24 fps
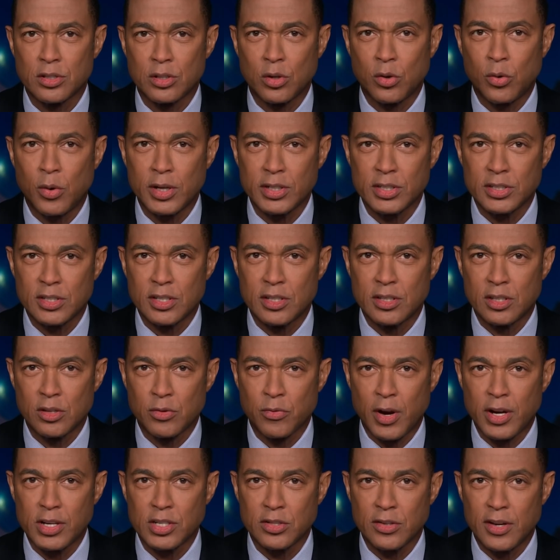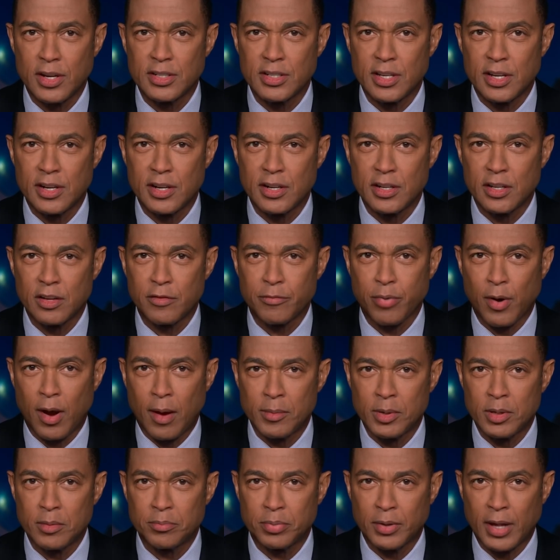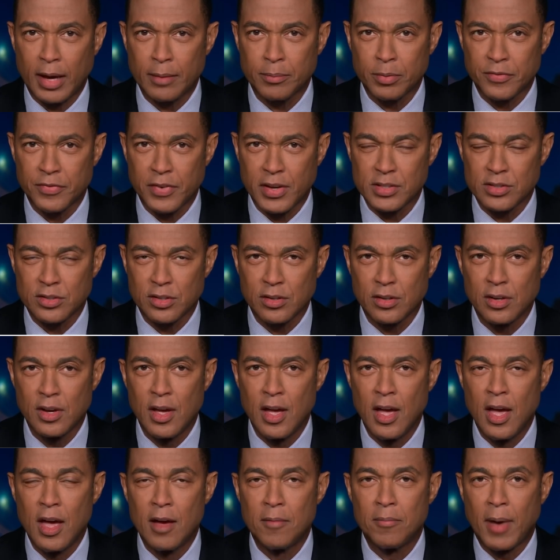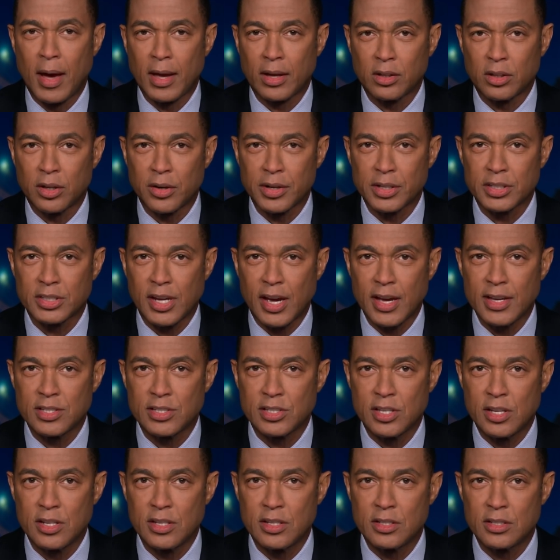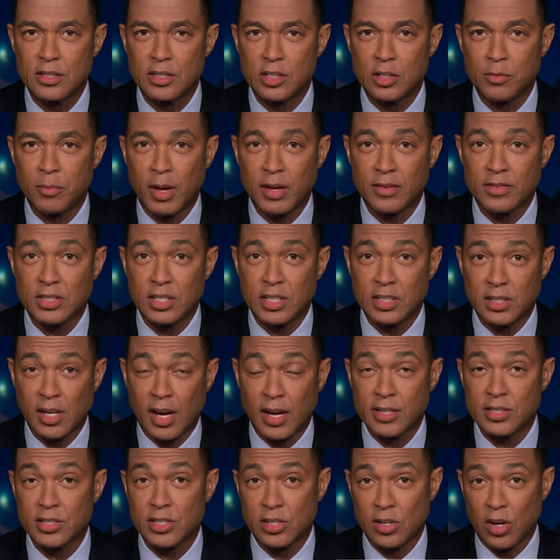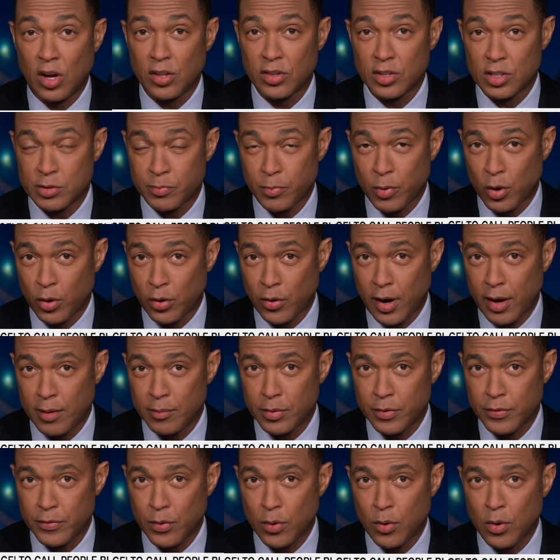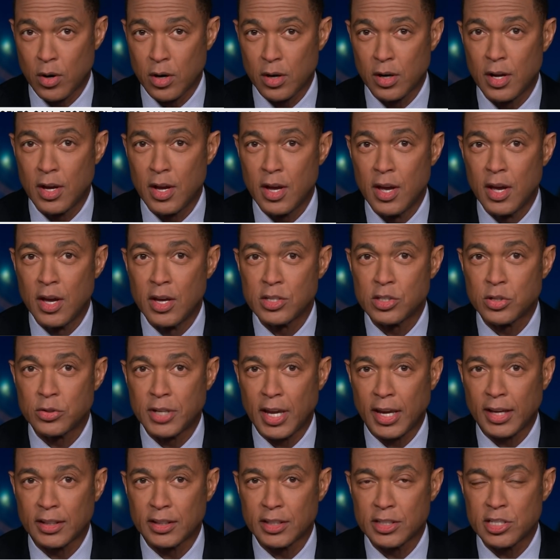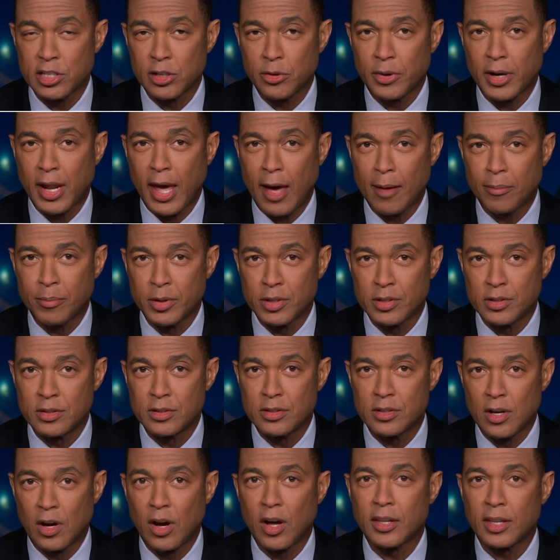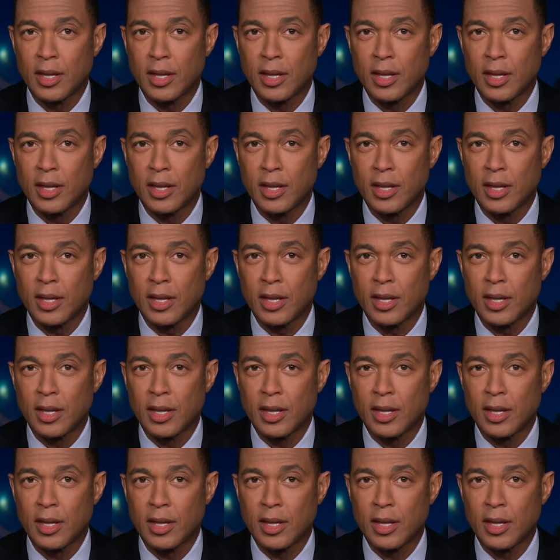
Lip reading: the dismay of Don Lemon at CNN, people weren't buying what he had to say. By the end of the whole saga, the mainstream media had shot themselves in the foot. Any leftover credibility they had was